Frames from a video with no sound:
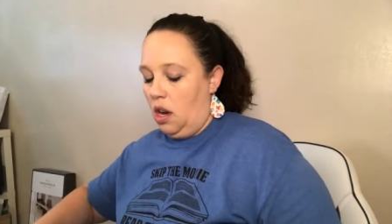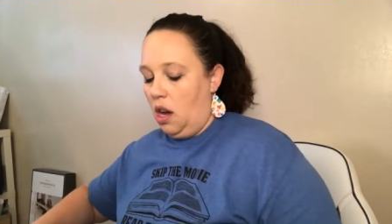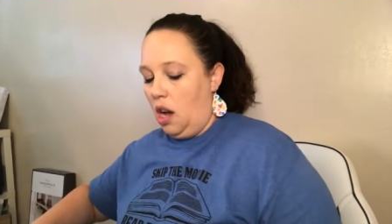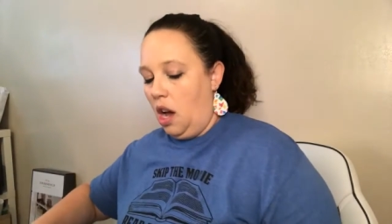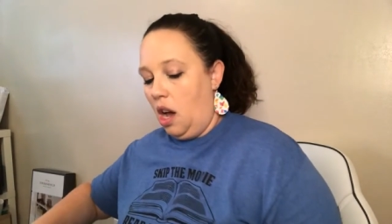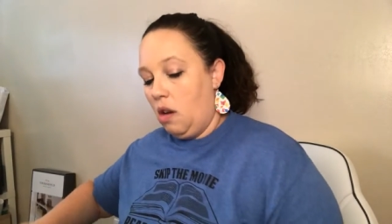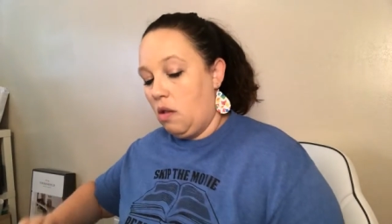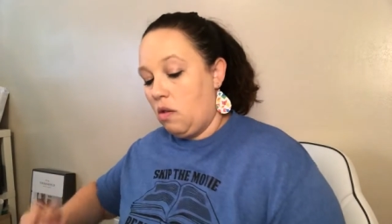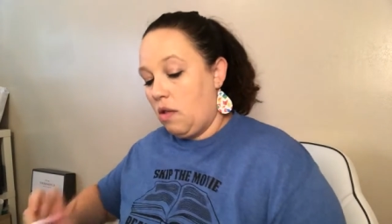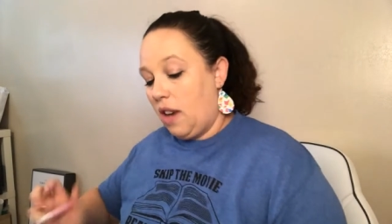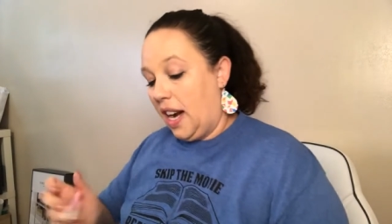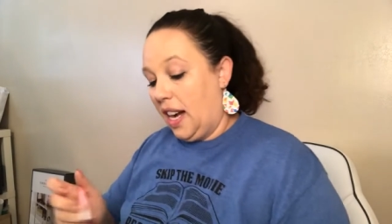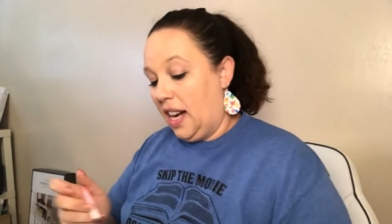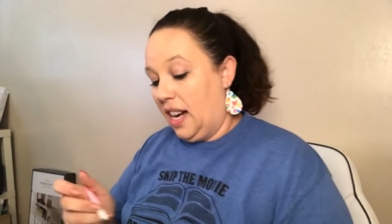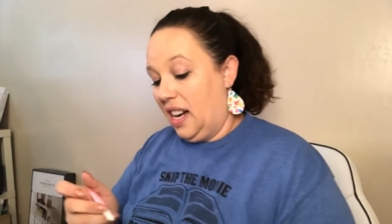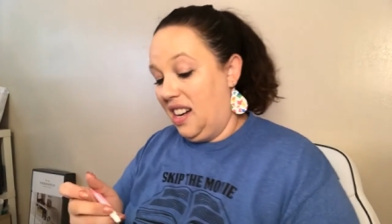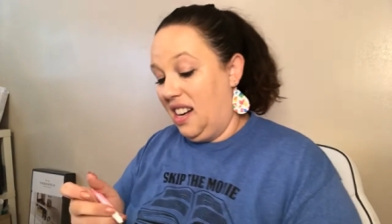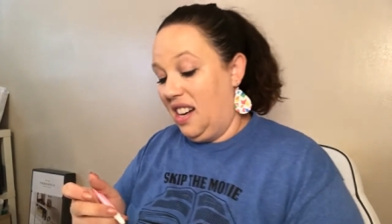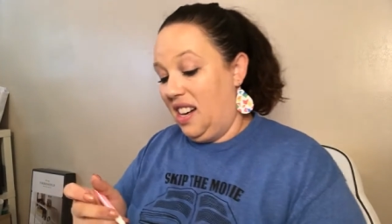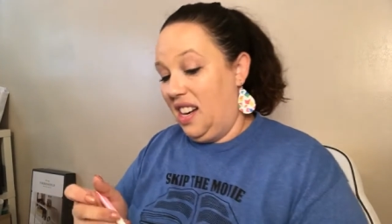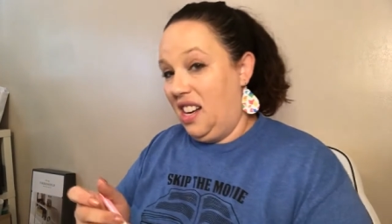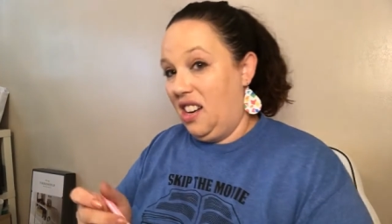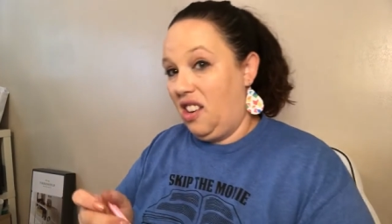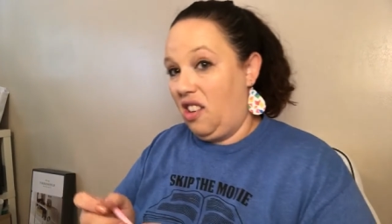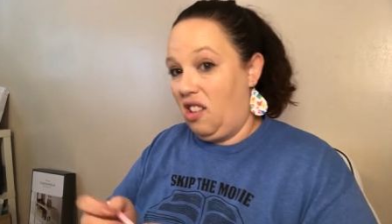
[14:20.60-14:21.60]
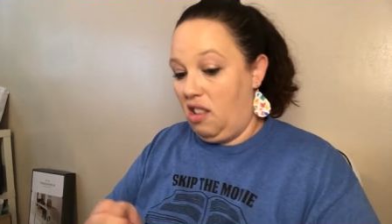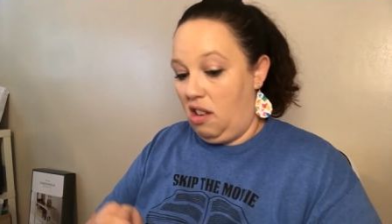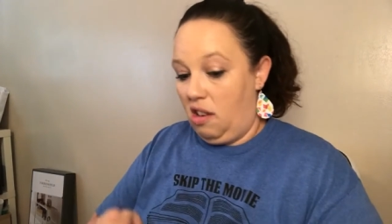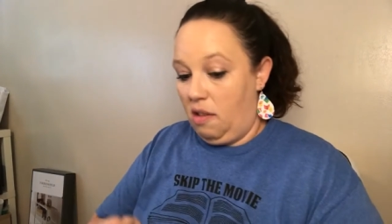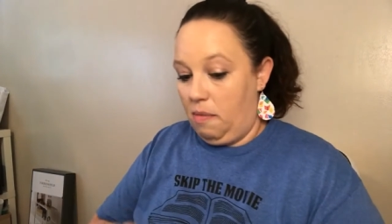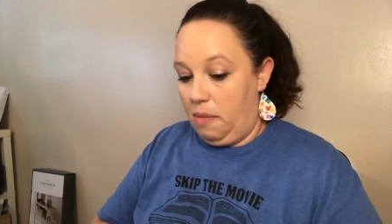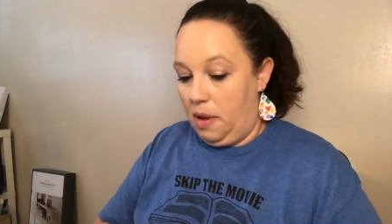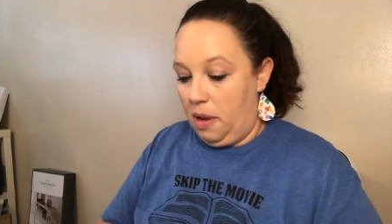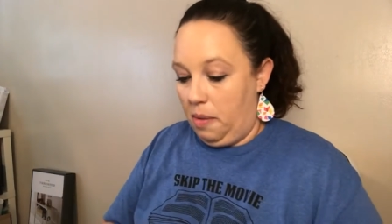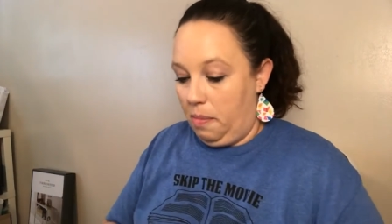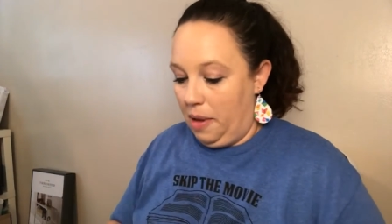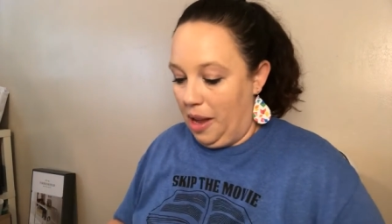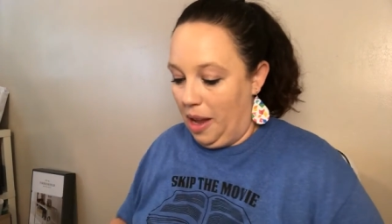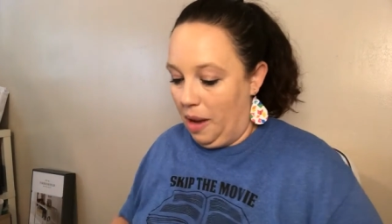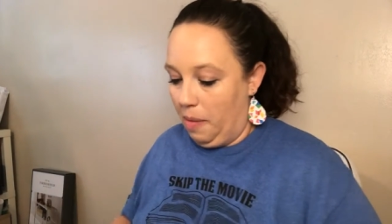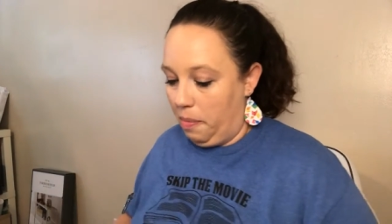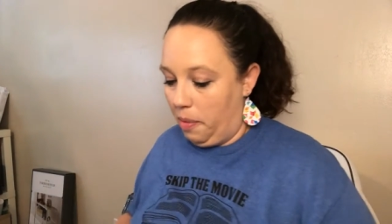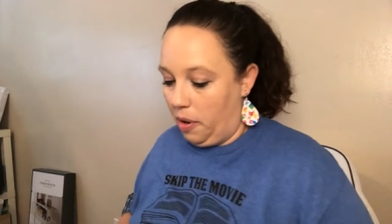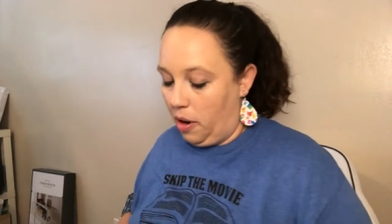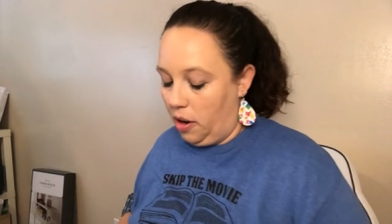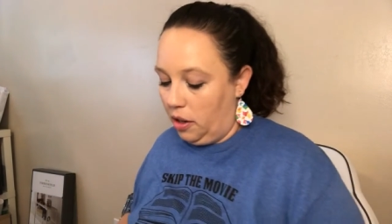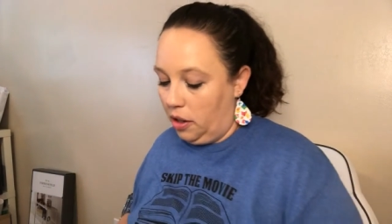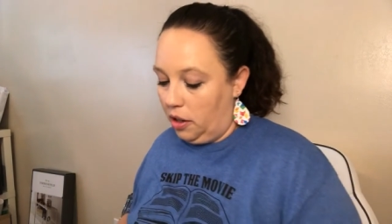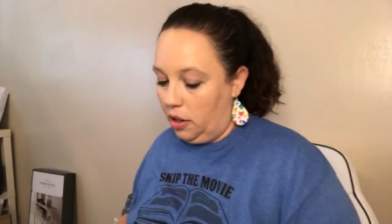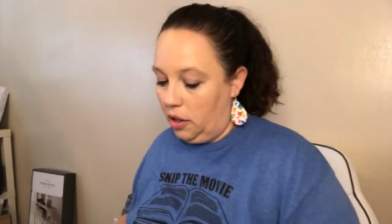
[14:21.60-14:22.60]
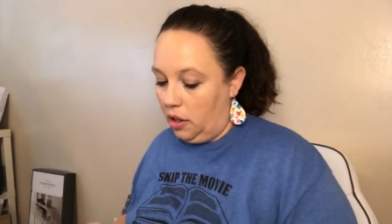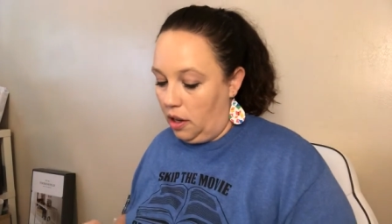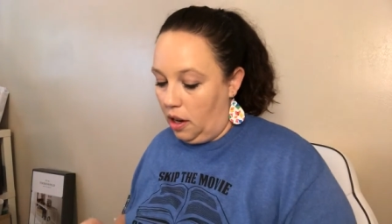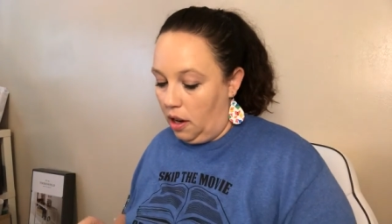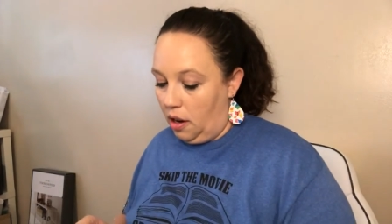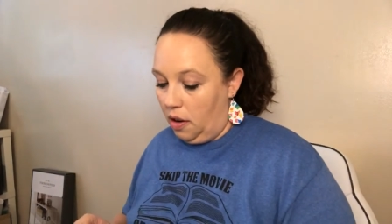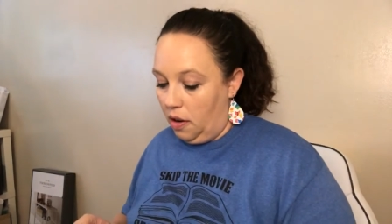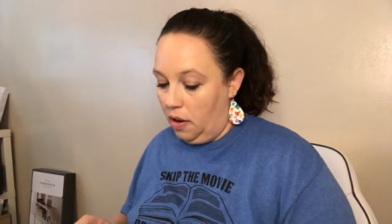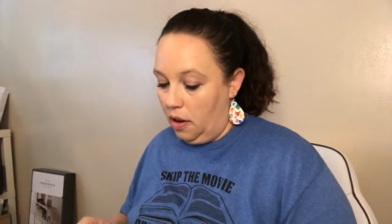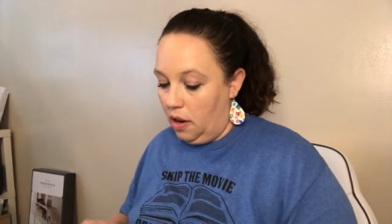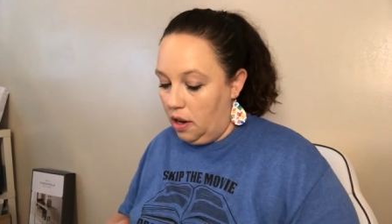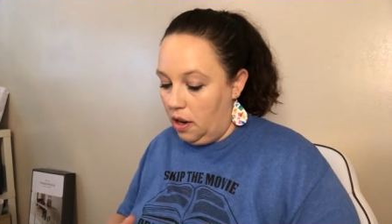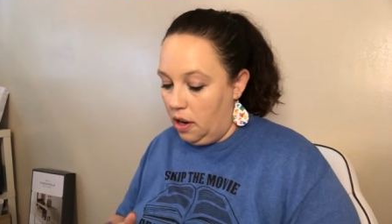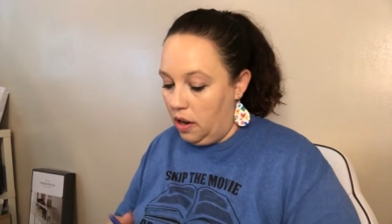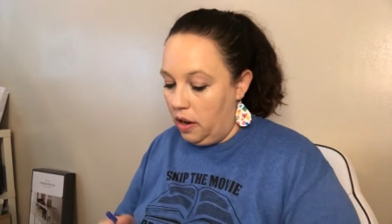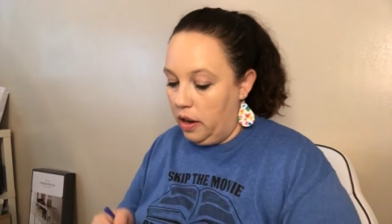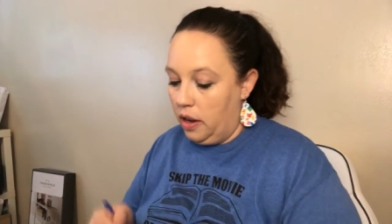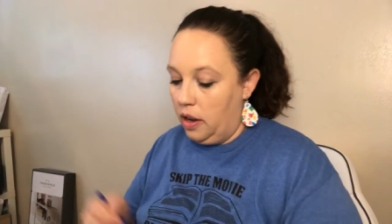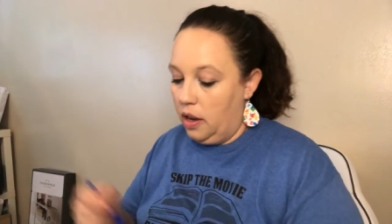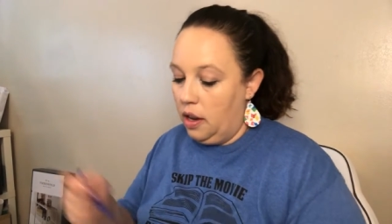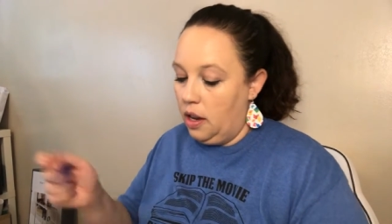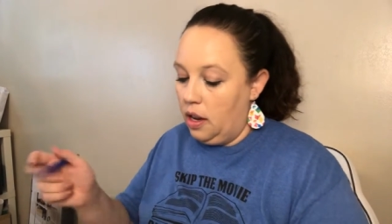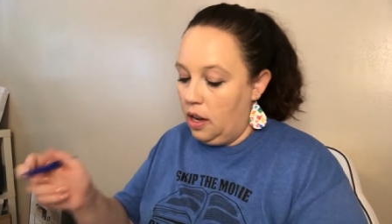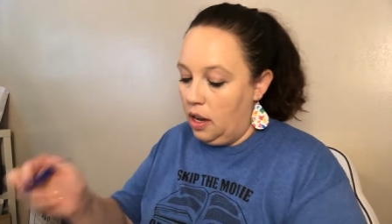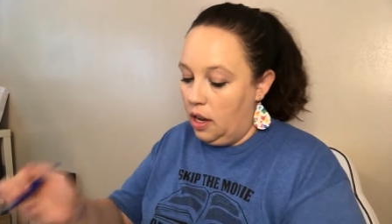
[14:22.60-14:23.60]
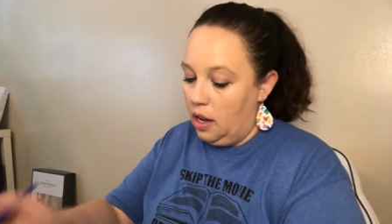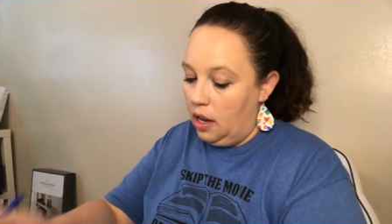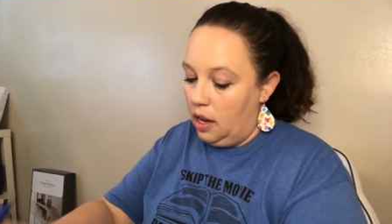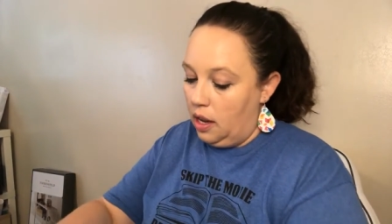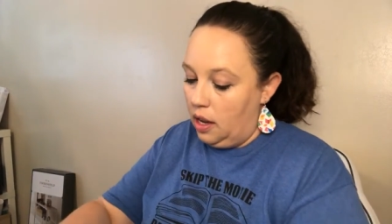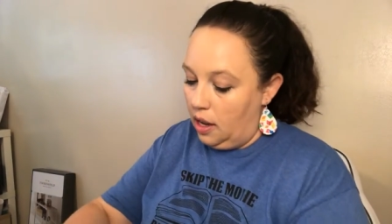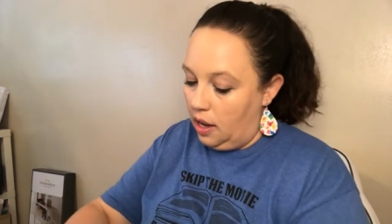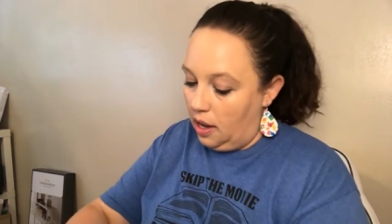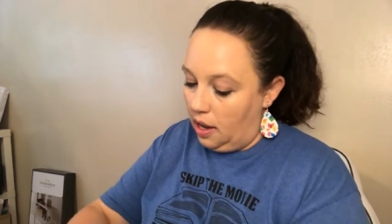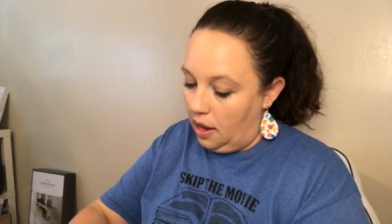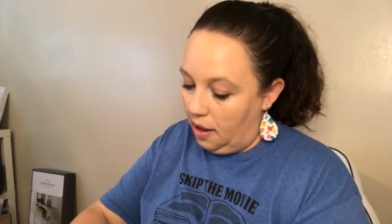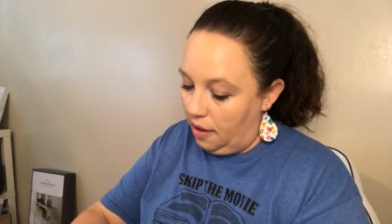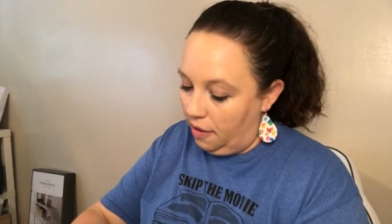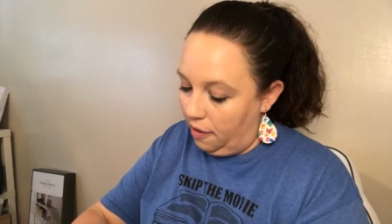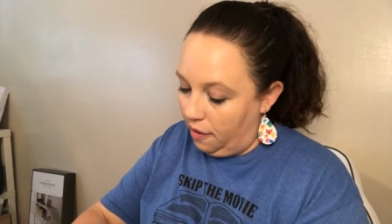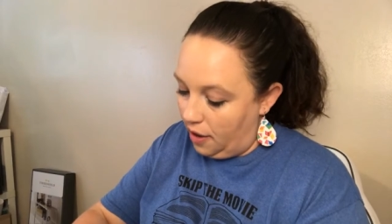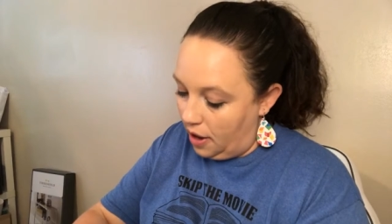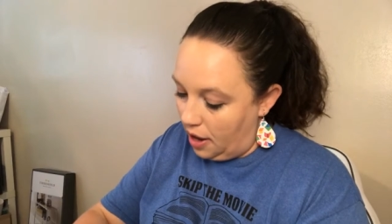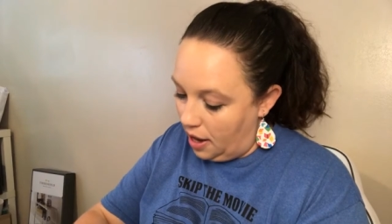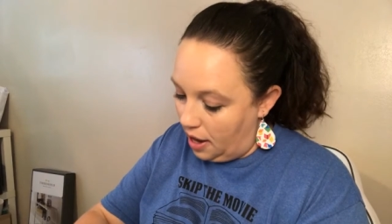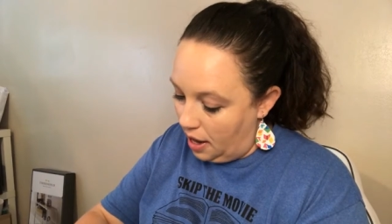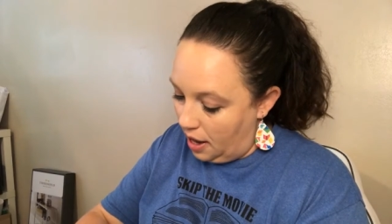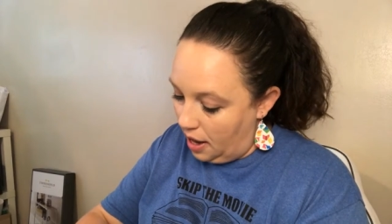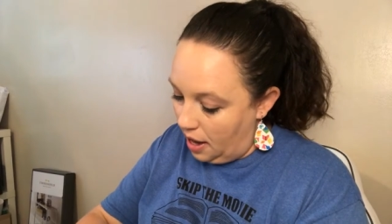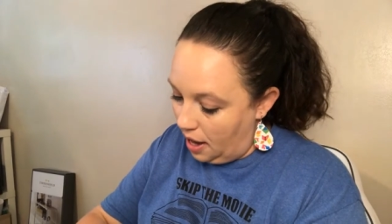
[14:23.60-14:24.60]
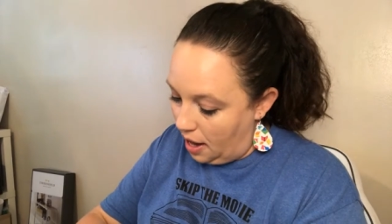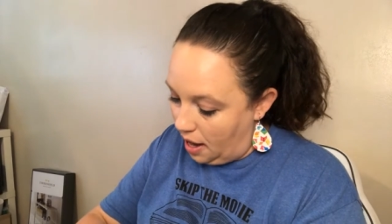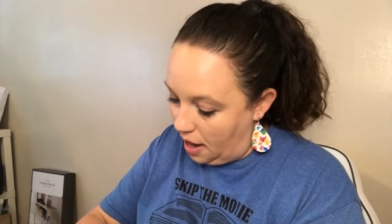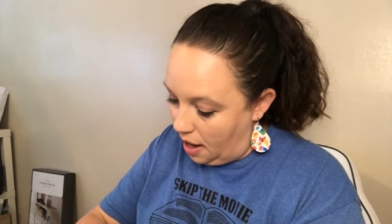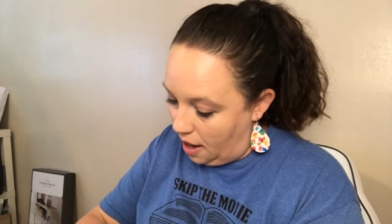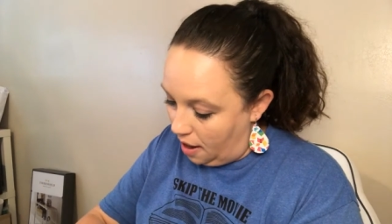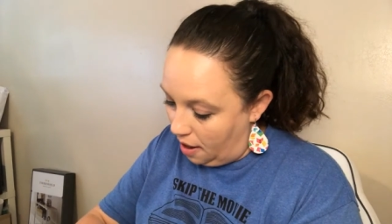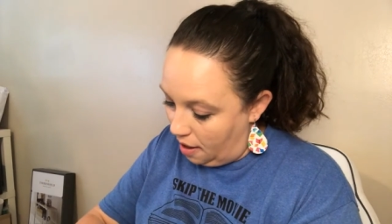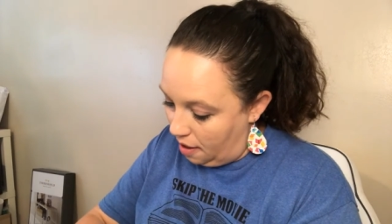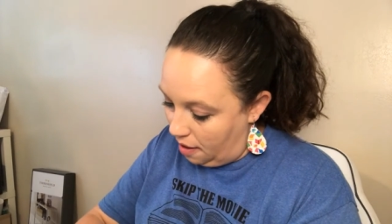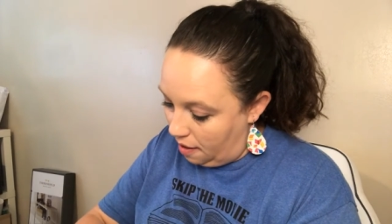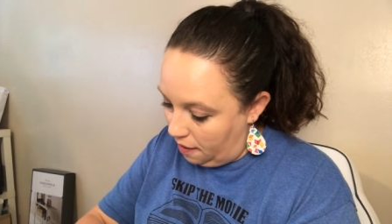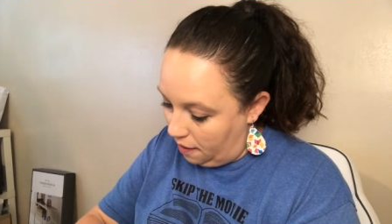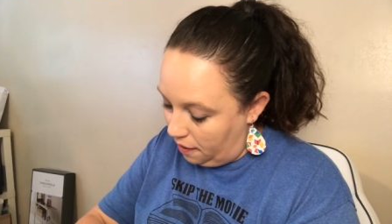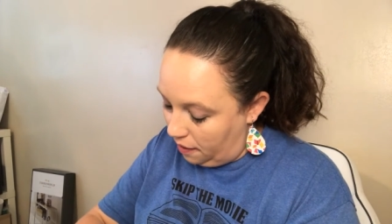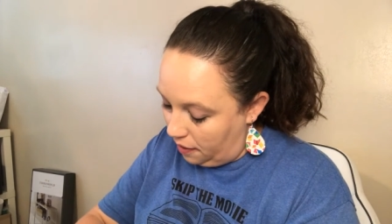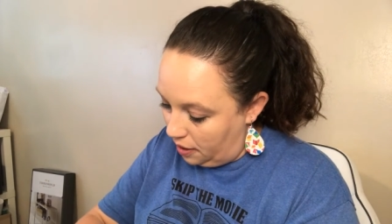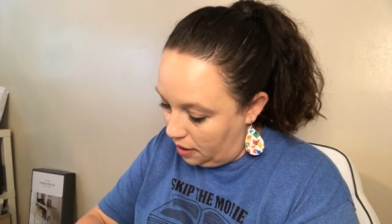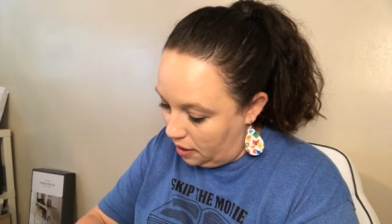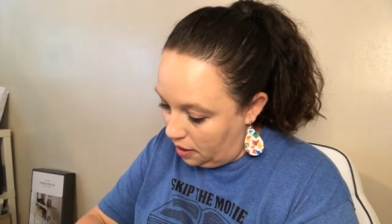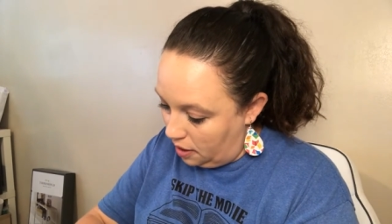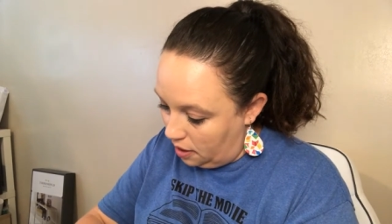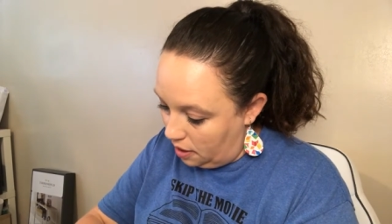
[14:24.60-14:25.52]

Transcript: I'll write it neater on my paper. So if I have